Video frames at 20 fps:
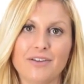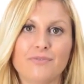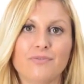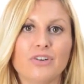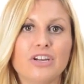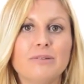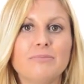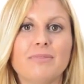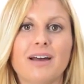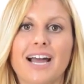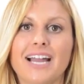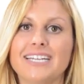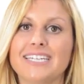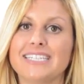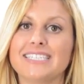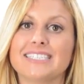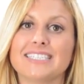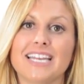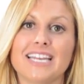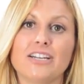FreeMind
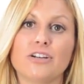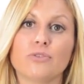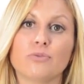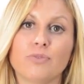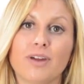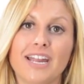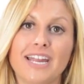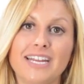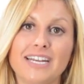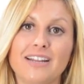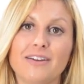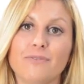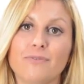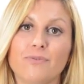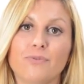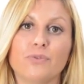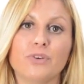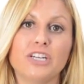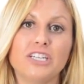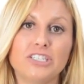is a great
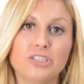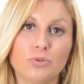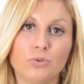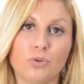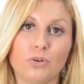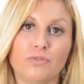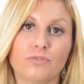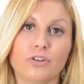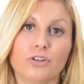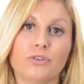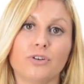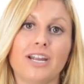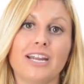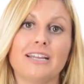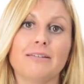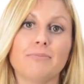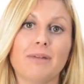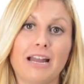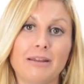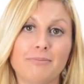free tool for
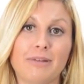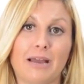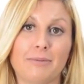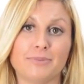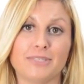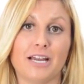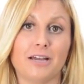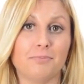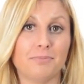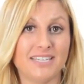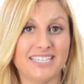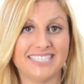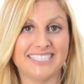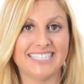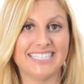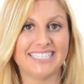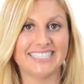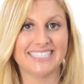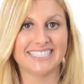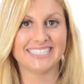creating mind maps on
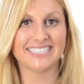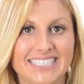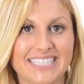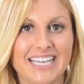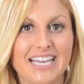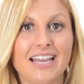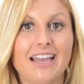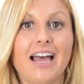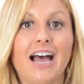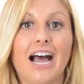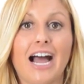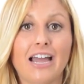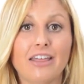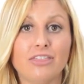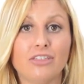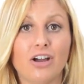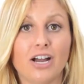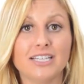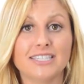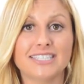PCs.
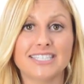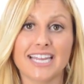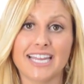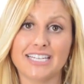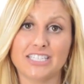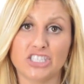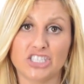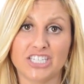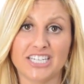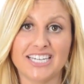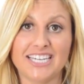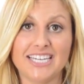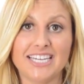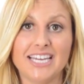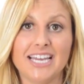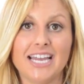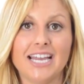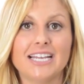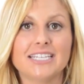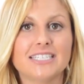iThoughts HD
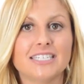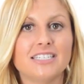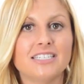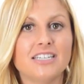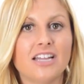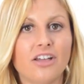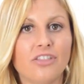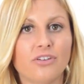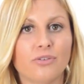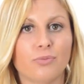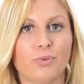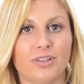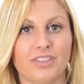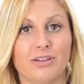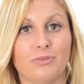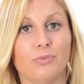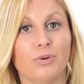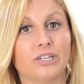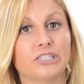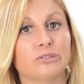is another one
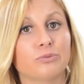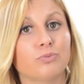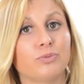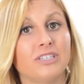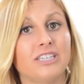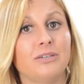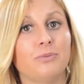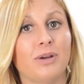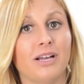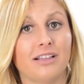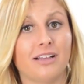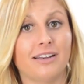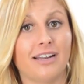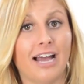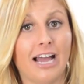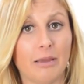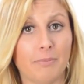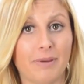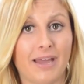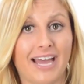that works really well on
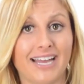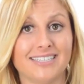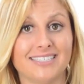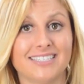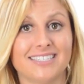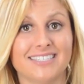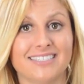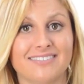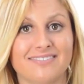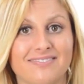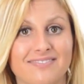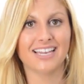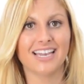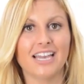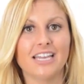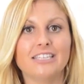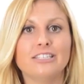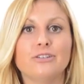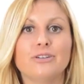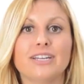iPads.
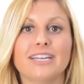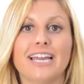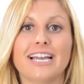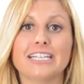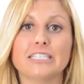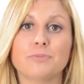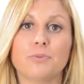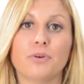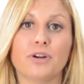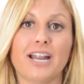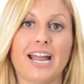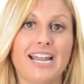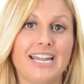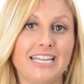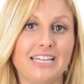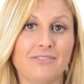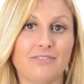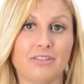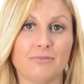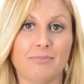You can export
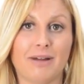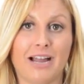any of the